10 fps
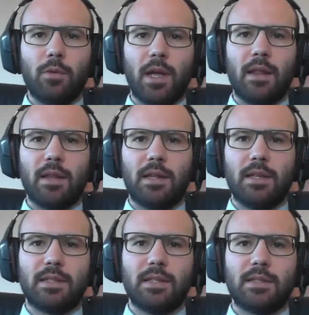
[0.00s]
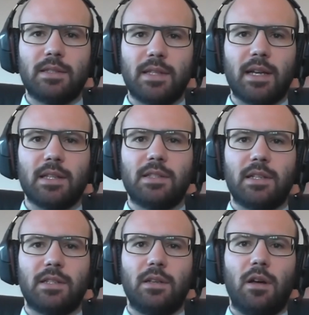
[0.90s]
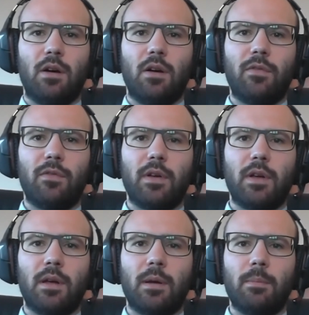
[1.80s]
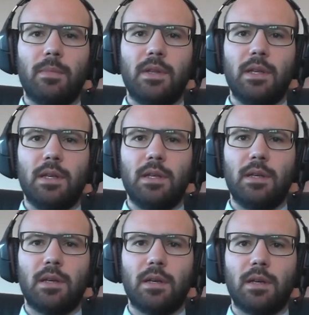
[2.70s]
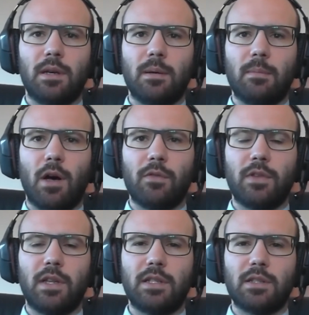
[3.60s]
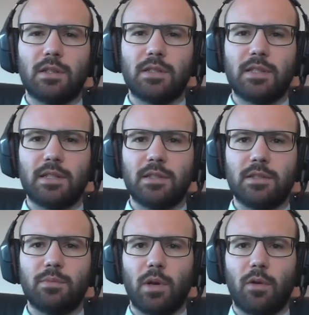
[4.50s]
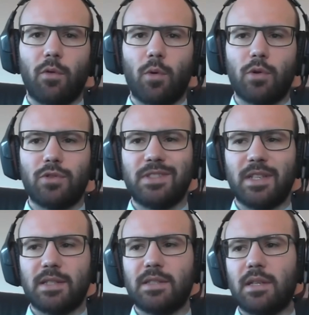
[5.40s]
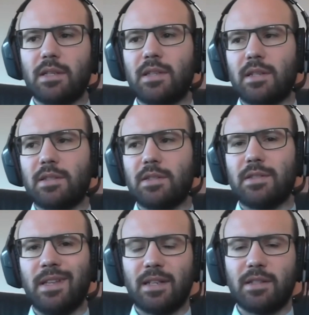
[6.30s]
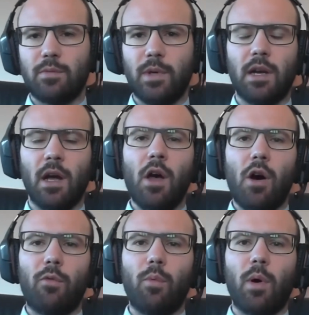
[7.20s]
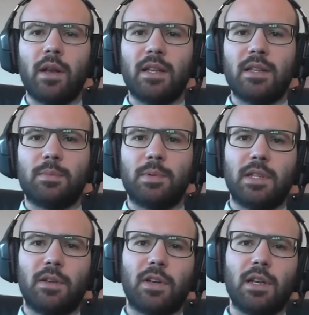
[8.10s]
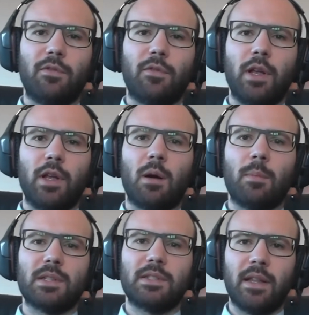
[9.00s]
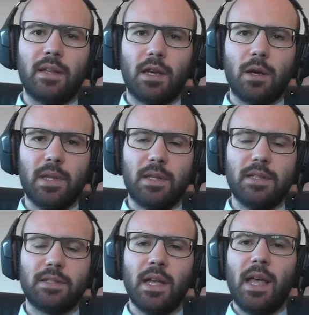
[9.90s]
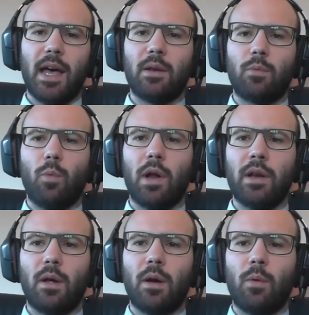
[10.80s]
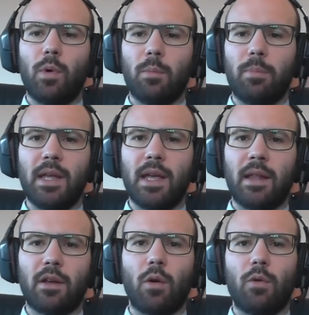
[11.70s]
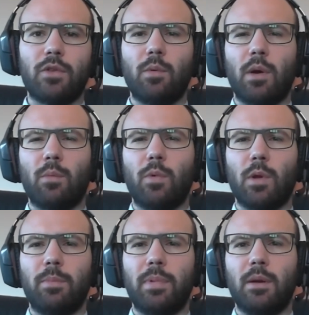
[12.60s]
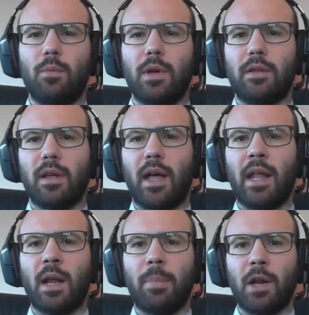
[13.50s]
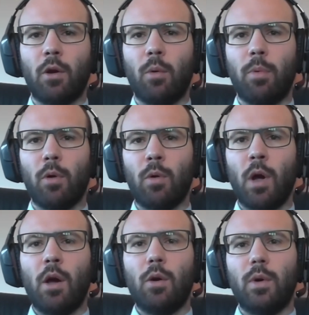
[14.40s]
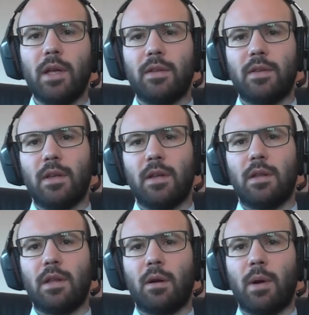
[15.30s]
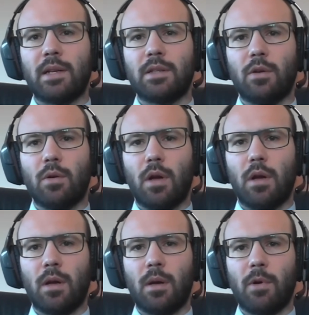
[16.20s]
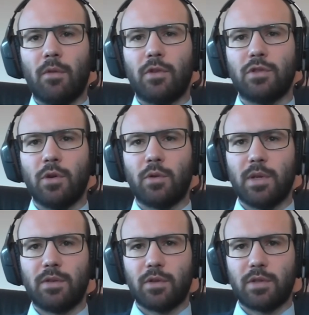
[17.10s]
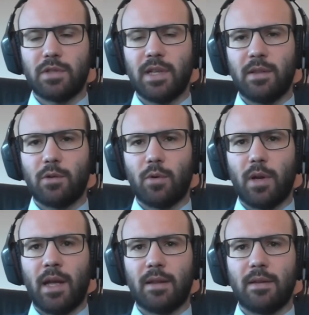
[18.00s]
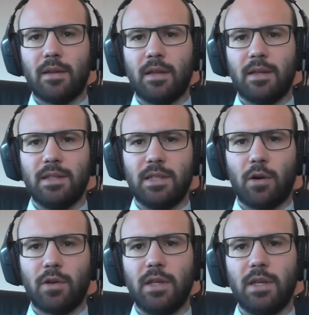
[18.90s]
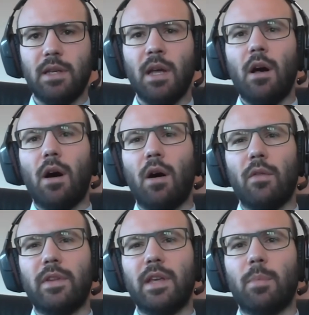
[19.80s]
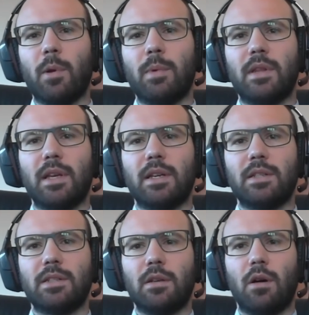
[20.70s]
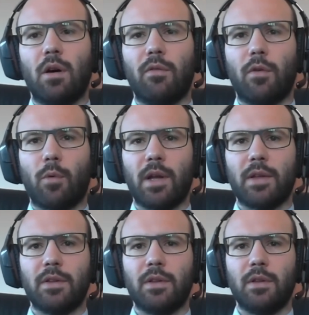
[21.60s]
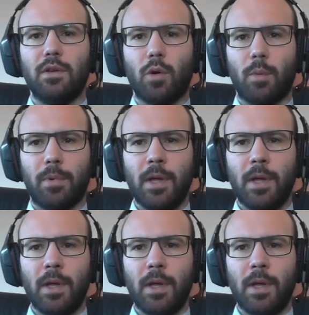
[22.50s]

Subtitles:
you again that this is the second session of the digital sessions. We look forward to 6 sessions next week. Of one is specifically for EARMA standing committees, and one will be, and the closing one will be, with Anna Panagopoulos, who is the director of the Joint Research Center at DGRTD on the implementation of Horizon Europe.